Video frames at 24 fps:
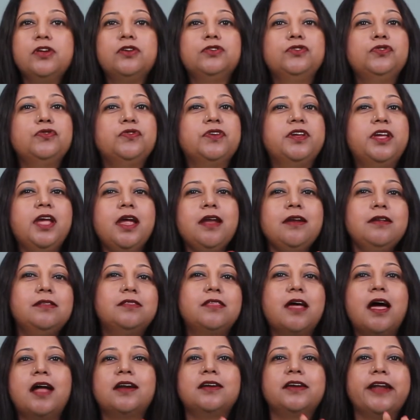to get
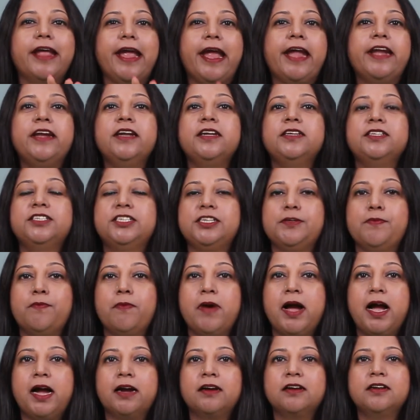that energy
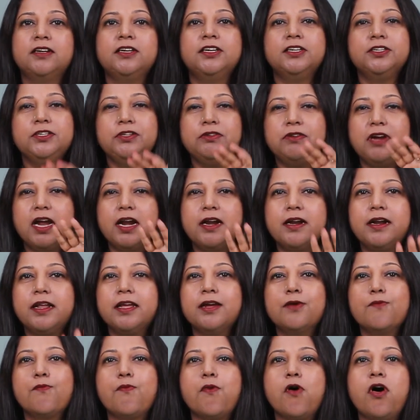back, you can
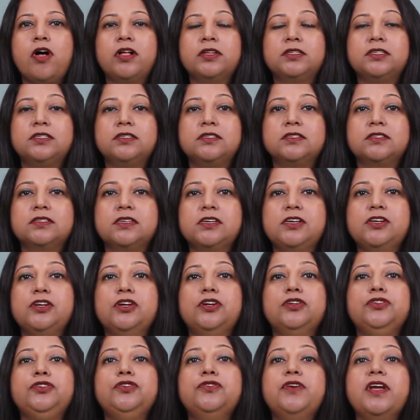take pauses.
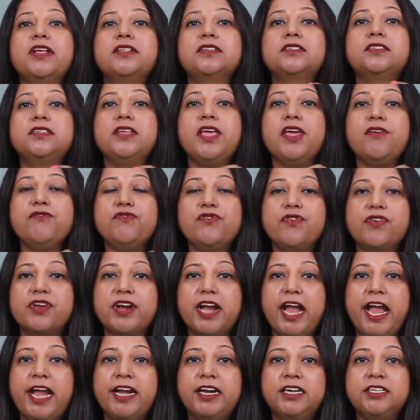You can save your
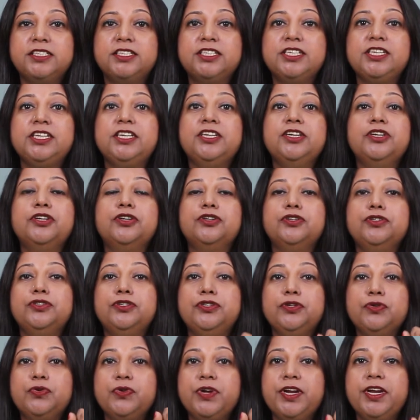energy
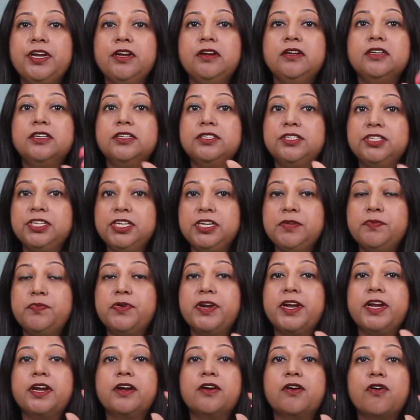during tea
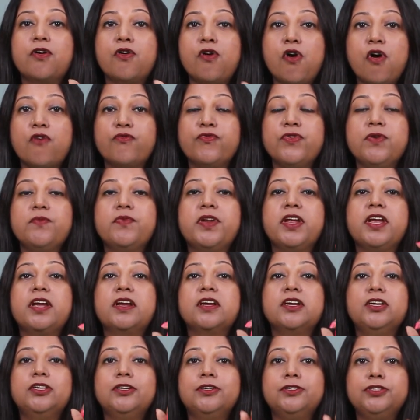break, coffee
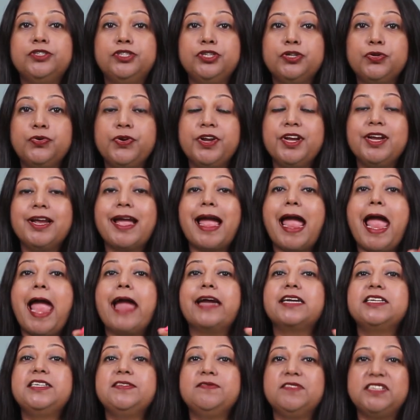break, during
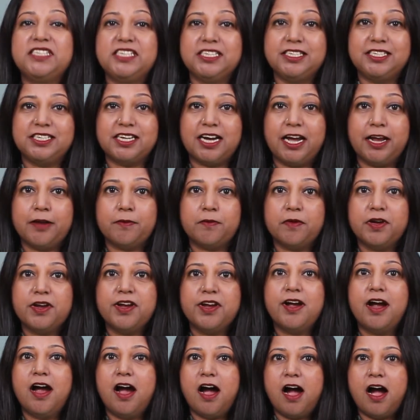activity time.
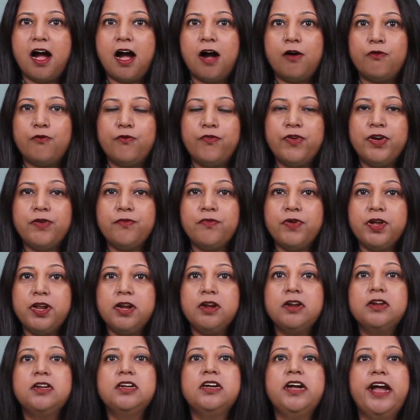
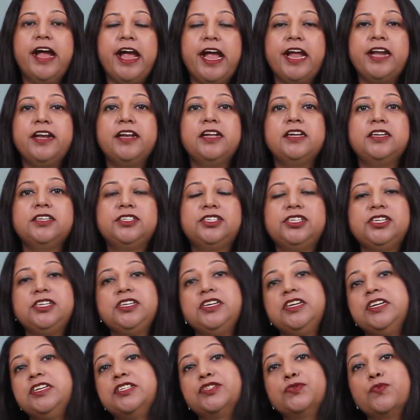However,
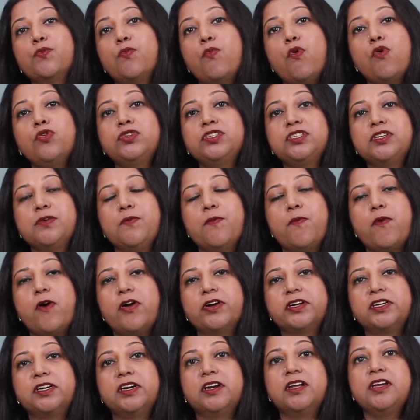energy is most
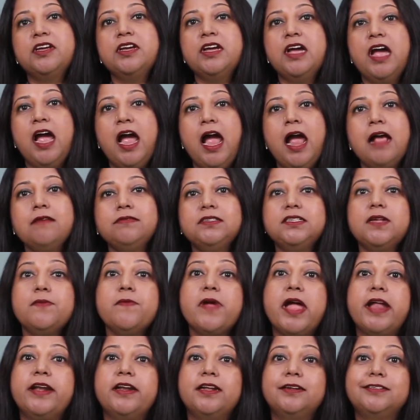important. Have some
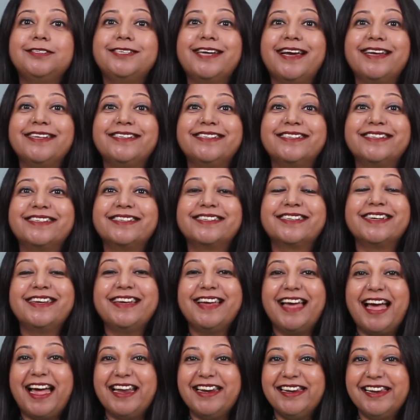energizers,
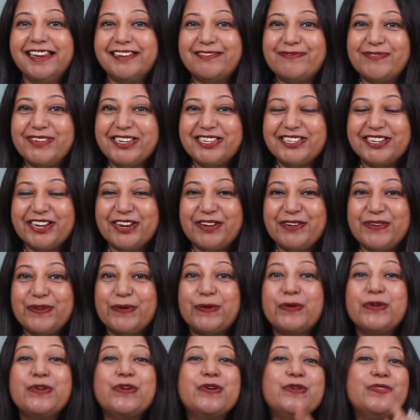and let me tell
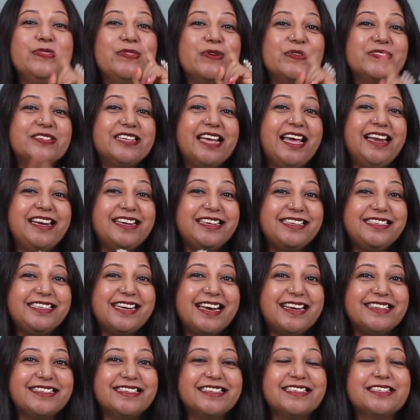you, those
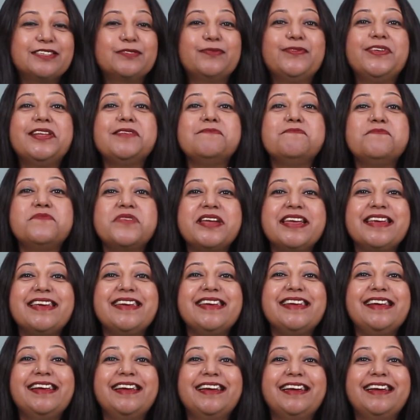energizers will bring